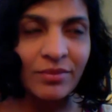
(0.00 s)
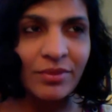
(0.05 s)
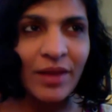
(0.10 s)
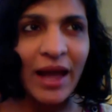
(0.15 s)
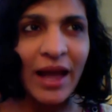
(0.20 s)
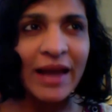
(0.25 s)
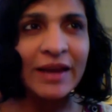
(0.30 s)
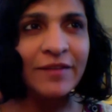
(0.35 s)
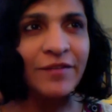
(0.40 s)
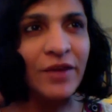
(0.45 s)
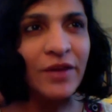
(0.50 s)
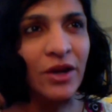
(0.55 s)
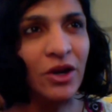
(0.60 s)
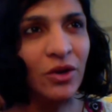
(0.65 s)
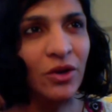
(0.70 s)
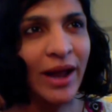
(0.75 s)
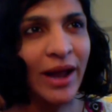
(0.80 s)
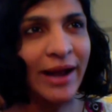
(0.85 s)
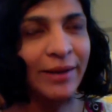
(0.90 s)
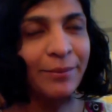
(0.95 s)
And if you
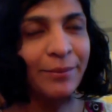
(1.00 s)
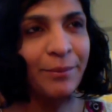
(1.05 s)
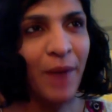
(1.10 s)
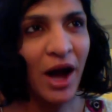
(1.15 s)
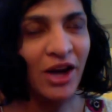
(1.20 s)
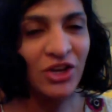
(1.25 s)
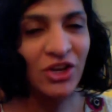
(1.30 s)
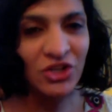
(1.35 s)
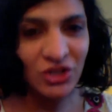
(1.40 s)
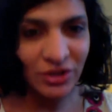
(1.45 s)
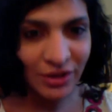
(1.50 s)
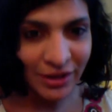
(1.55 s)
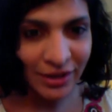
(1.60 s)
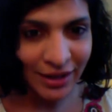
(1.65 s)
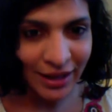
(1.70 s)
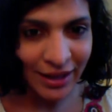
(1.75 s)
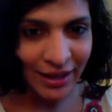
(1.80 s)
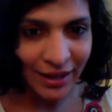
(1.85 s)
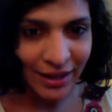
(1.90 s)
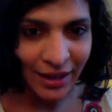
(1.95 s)
look at my
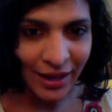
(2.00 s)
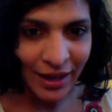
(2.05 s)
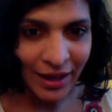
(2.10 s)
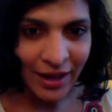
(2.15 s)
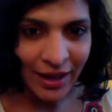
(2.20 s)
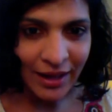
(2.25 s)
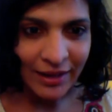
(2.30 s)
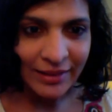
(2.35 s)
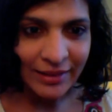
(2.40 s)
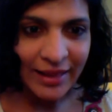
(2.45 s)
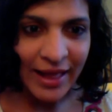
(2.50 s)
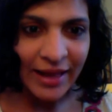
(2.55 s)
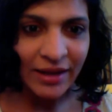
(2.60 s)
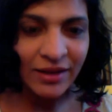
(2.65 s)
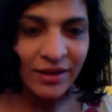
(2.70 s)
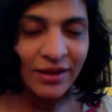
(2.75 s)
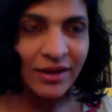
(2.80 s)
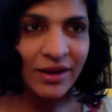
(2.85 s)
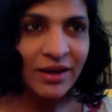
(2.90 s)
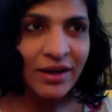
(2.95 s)
journey,
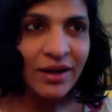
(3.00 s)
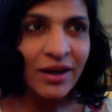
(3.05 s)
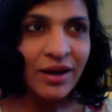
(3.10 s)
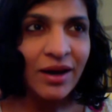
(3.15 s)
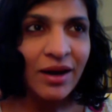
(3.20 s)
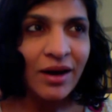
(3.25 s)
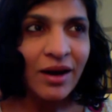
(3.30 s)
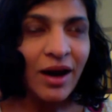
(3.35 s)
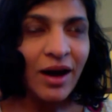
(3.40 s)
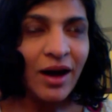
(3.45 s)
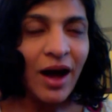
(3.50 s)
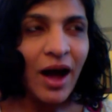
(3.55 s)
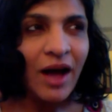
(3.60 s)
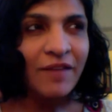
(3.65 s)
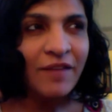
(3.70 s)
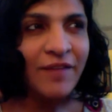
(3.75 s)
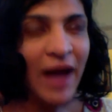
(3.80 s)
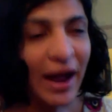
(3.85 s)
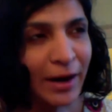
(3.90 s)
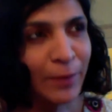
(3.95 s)
then
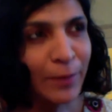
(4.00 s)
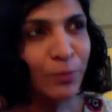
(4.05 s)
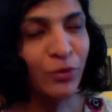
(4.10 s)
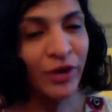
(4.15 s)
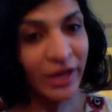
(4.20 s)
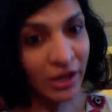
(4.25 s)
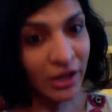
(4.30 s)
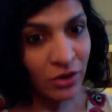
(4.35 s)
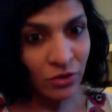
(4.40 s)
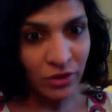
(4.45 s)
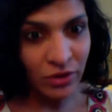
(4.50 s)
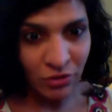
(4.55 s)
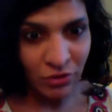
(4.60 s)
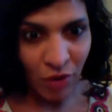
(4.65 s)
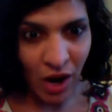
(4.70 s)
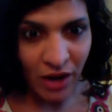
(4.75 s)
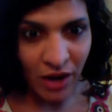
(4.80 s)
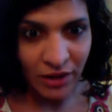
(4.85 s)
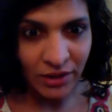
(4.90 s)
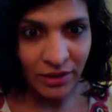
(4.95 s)
I've had a pretty good
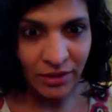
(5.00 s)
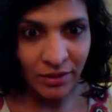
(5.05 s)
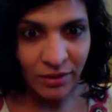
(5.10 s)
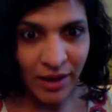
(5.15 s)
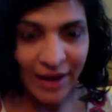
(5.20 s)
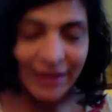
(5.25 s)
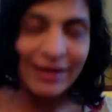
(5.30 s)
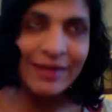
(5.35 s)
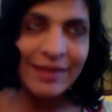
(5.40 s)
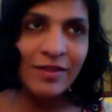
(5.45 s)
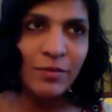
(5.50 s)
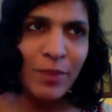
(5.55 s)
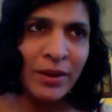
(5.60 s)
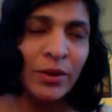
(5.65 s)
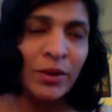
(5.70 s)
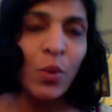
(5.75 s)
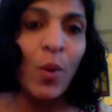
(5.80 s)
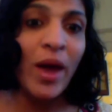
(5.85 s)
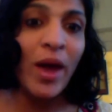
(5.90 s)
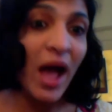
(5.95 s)
run, at least by
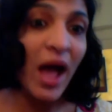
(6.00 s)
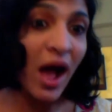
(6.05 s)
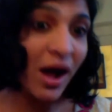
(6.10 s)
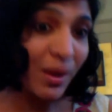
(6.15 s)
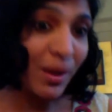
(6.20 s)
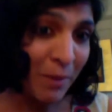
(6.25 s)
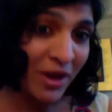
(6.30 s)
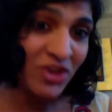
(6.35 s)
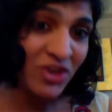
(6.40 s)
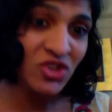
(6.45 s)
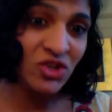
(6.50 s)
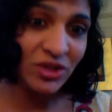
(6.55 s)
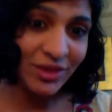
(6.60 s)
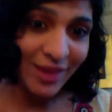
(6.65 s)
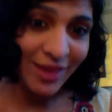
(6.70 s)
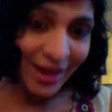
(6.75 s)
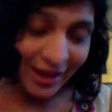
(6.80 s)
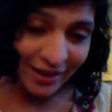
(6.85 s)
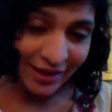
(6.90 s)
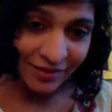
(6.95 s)
the way I measure
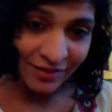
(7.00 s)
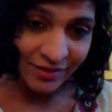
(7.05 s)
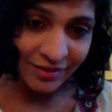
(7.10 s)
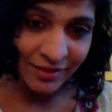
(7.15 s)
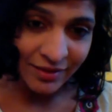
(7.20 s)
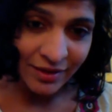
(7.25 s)
things.